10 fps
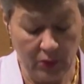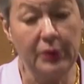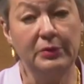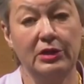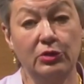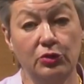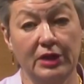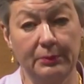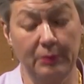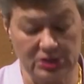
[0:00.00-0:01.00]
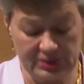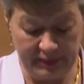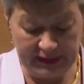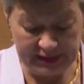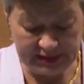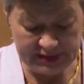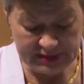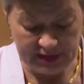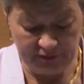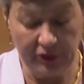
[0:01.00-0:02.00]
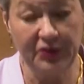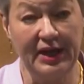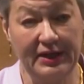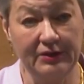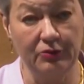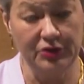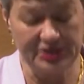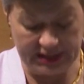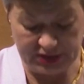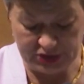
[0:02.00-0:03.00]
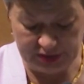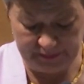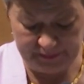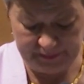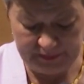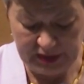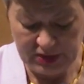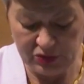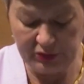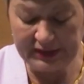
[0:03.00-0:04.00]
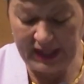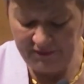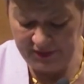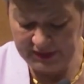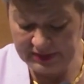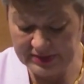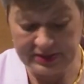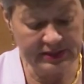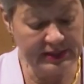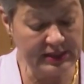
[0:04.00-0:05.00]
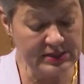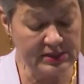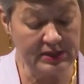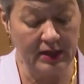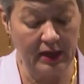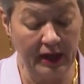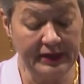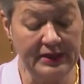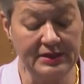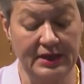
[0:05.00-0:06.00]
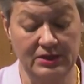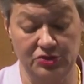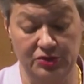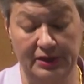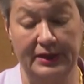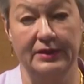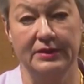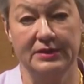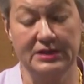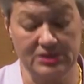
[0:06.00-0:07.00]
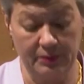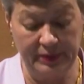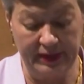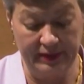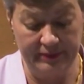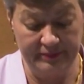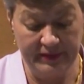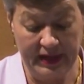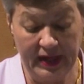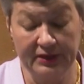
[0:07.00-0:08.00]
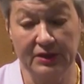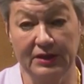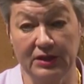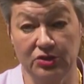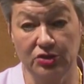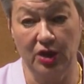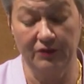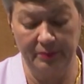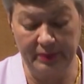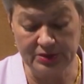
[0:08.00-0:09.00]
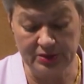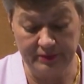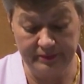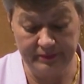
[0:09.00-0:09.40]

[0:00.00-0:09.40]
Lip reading: We will look at possibilities for data retention so that evidence doesn't unintentionally disappear at the touch of a button.